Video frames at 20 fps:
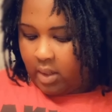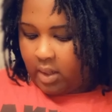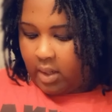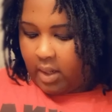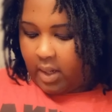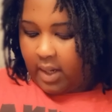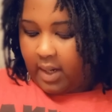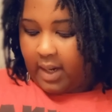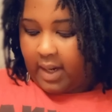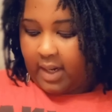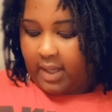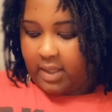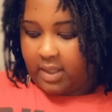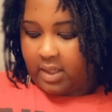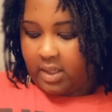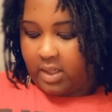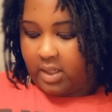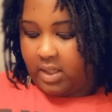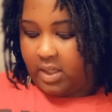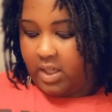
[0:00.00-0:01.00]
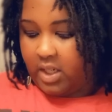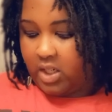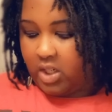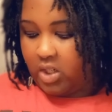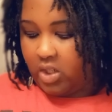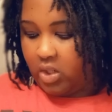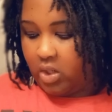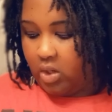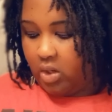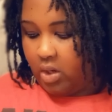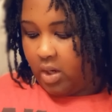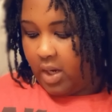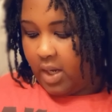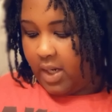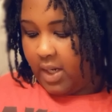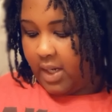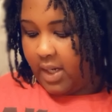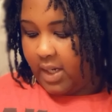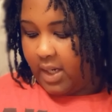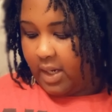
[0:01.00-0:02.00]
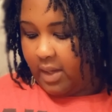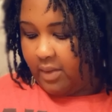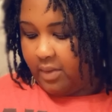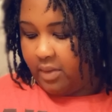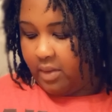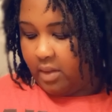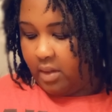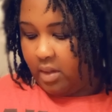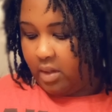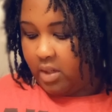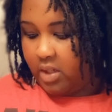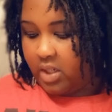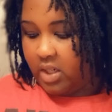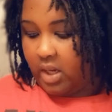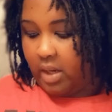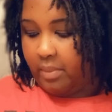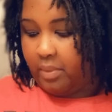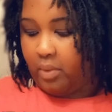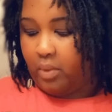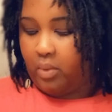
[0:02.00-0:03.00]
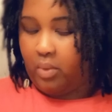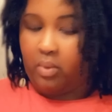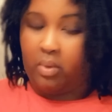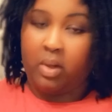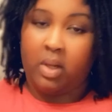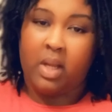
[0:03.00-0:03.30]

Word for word: and I got the conditioner and I got the shampoo.